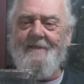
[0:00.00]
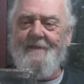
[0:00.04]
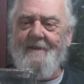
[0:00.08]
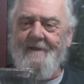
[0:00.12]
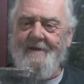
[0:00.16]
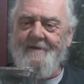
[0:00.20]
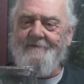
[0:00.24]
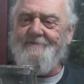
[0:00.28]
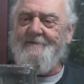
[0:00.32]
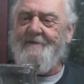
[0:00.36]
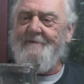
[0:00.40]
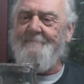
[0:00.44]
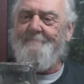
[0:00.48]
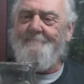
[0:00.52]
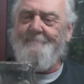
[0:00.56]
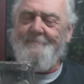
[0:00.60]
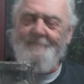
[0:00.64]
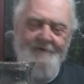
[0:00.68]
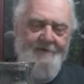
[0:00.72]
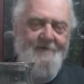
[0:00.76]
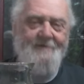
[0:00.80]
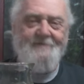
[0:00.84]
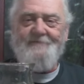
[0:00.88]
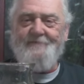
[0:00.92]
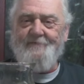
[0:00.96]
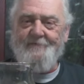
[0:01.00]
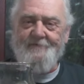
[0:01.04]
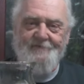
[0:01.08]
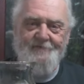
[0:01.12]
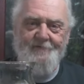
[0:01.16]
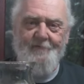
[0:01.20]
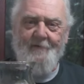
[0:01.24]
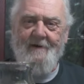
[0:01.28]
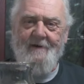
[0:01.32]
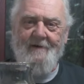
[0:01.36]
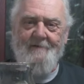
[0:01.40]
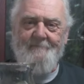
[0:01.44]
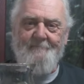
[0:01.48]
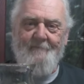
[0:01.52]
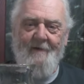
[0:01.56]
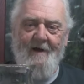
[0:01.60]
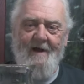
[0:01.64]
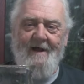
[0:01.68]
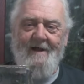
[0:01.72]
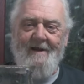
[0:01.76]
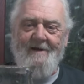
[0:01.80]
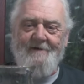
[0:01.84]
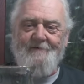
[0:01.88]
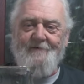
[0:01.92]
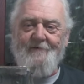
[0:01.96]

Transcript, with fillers: Thanks a bunch for swinging by.